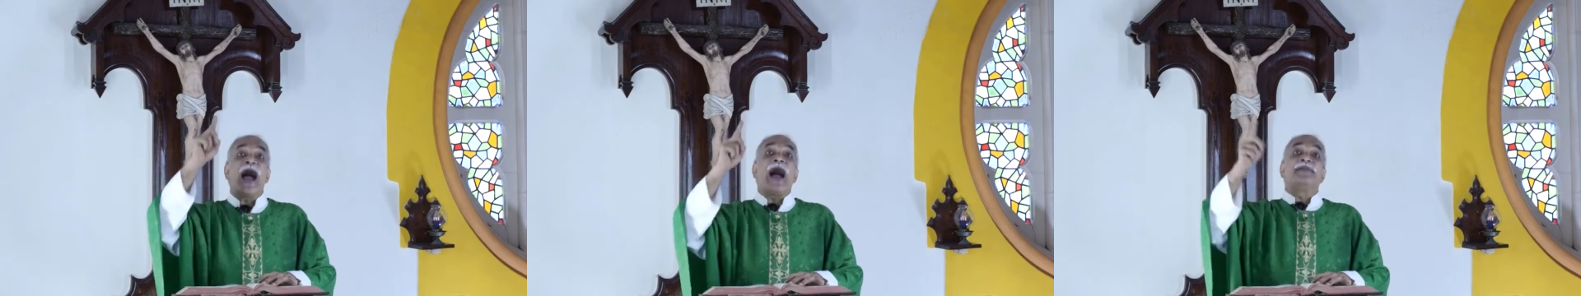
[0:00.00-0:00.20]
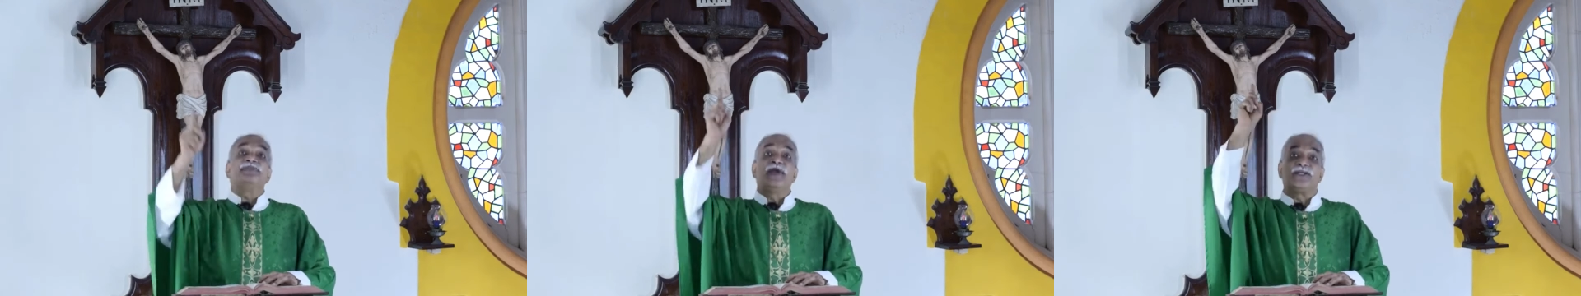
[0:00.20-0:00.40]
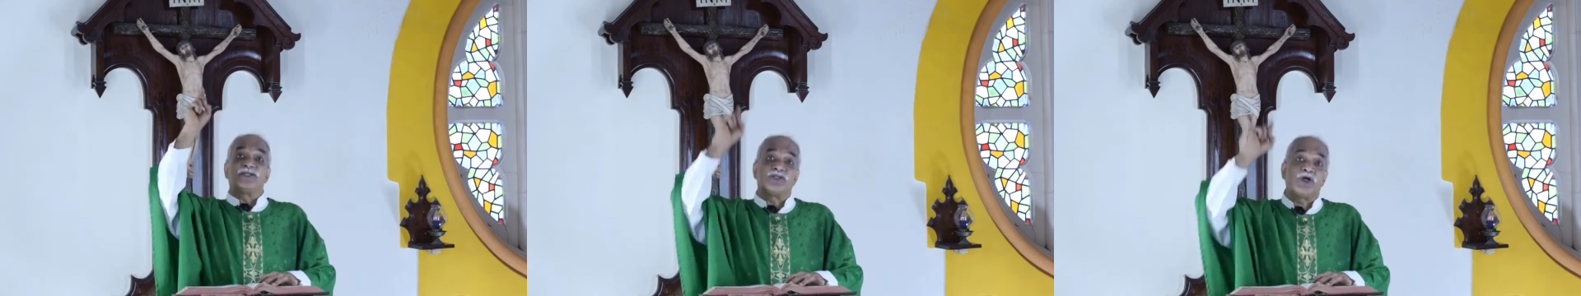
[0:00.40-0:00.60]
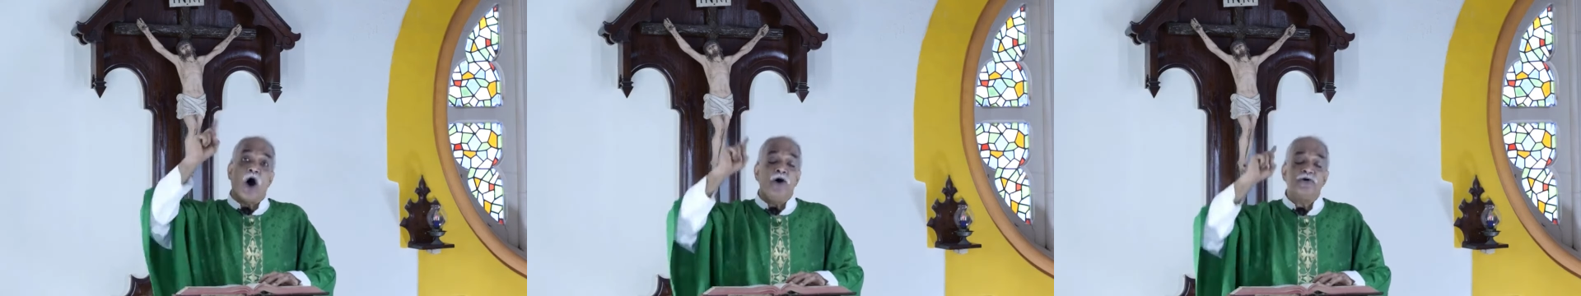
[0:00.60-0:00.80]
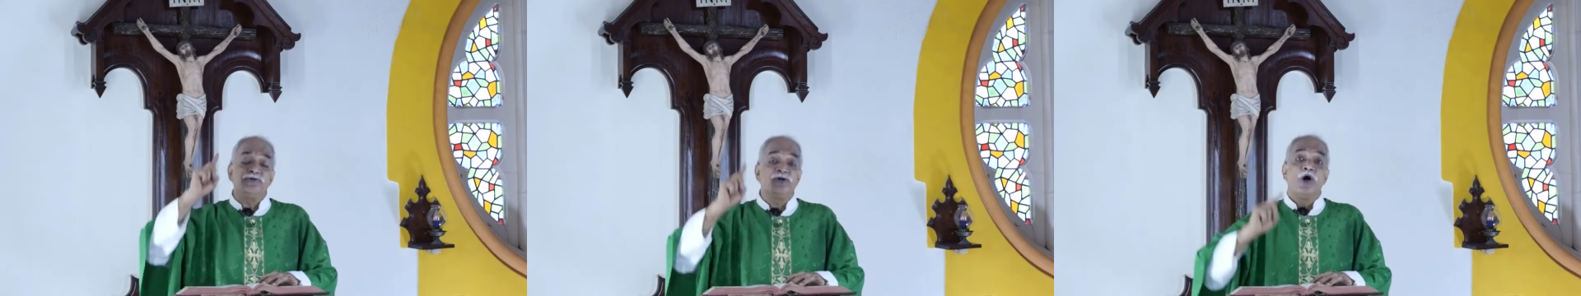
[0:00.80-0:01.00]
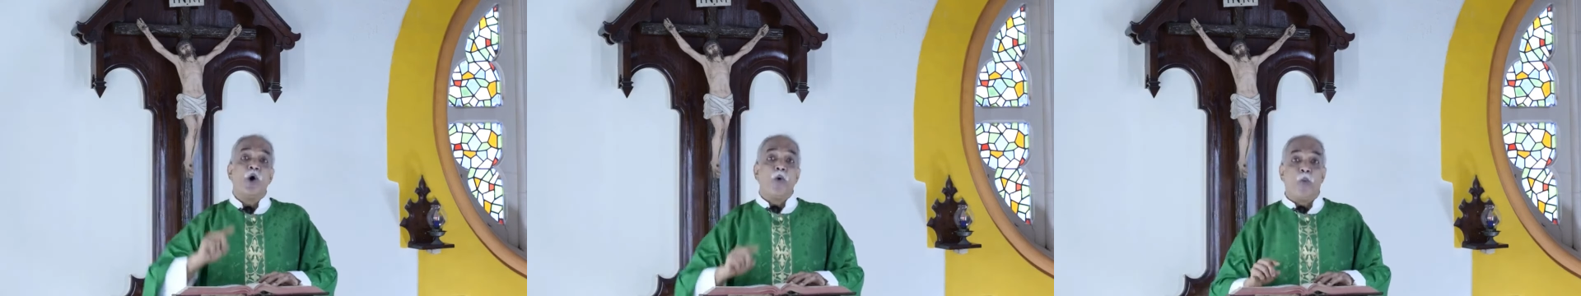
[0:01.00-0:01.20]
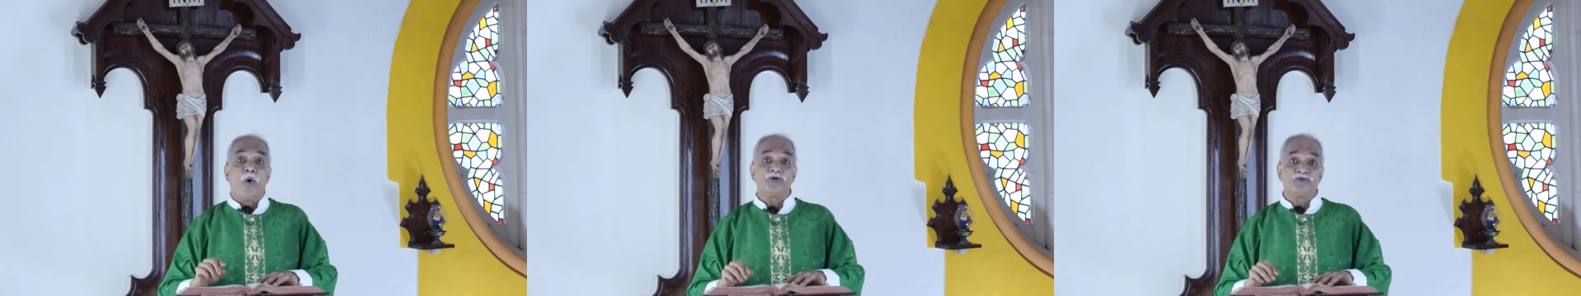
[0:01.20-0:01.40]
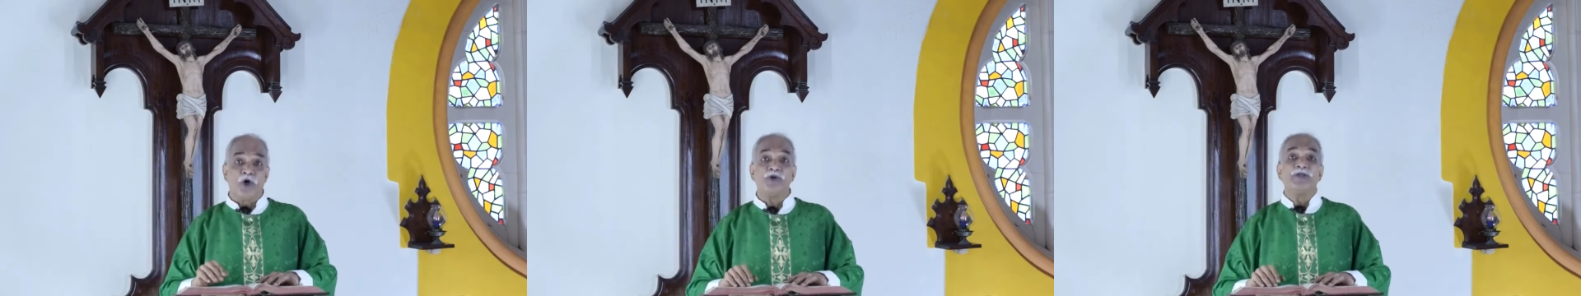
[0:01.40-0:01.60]
and that God
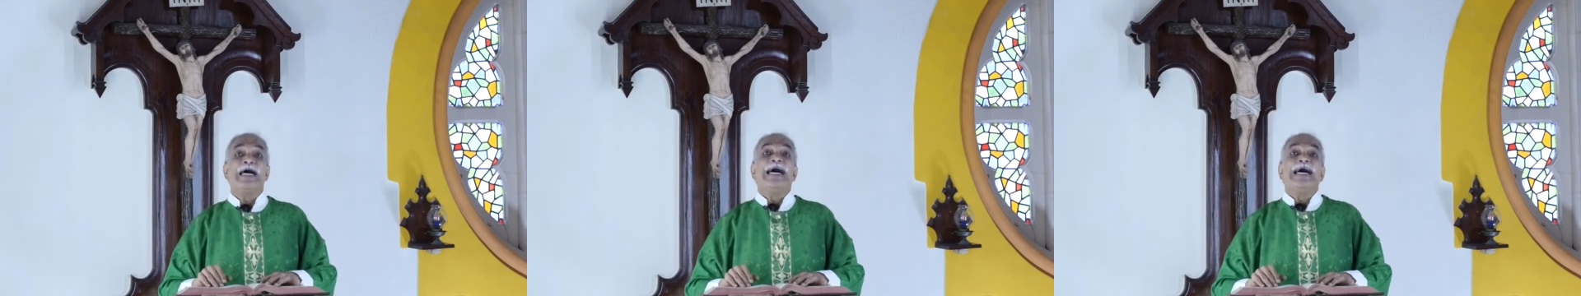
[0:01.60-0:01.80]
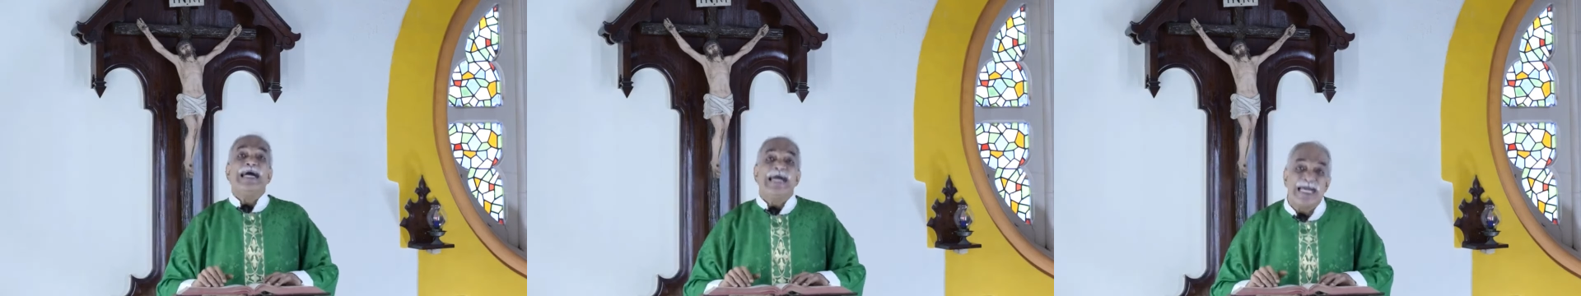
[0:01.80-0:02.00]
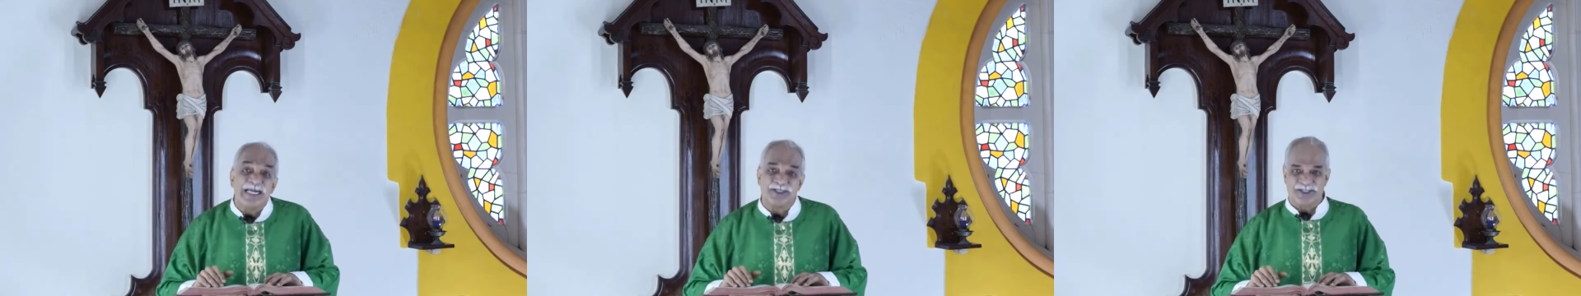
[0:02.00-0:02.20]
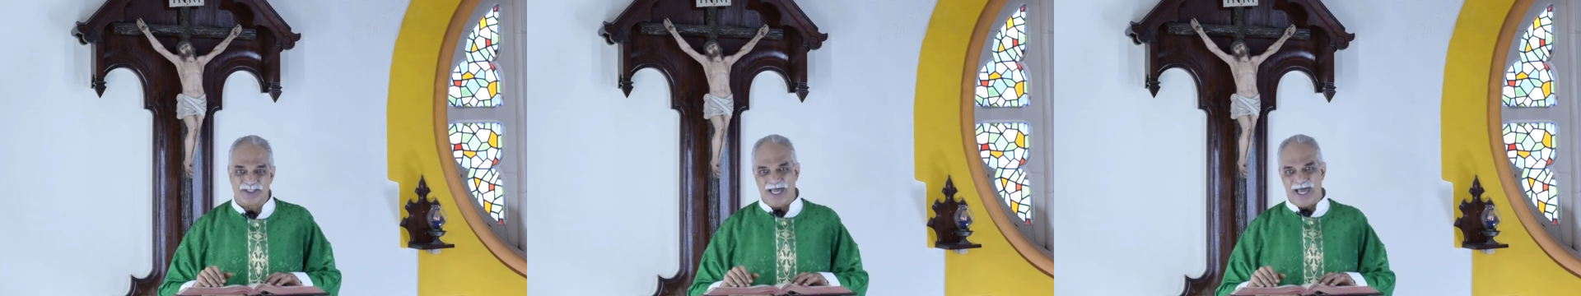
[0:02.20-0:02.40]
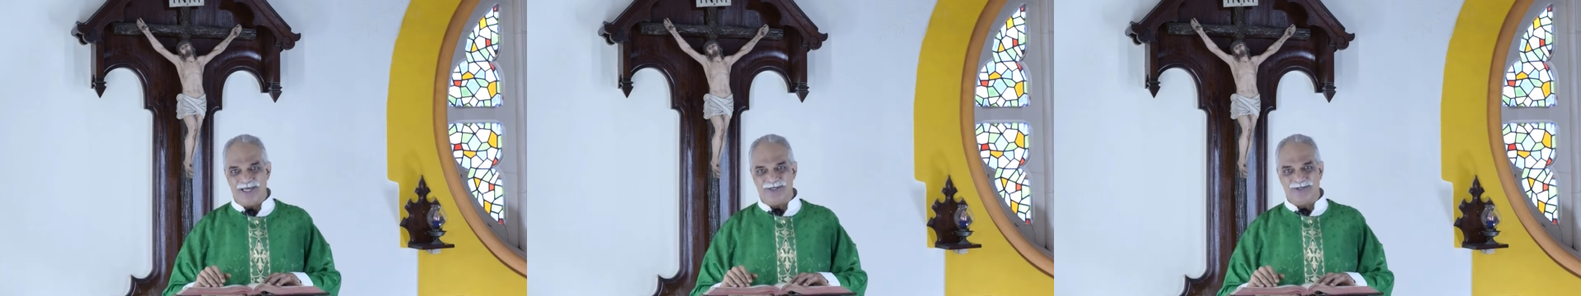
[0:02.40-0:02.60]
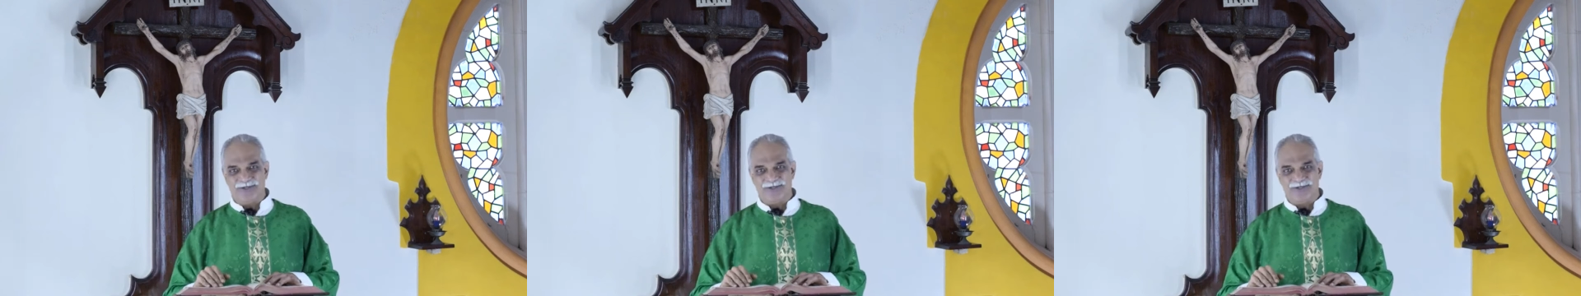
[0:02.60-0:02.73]
was on his side.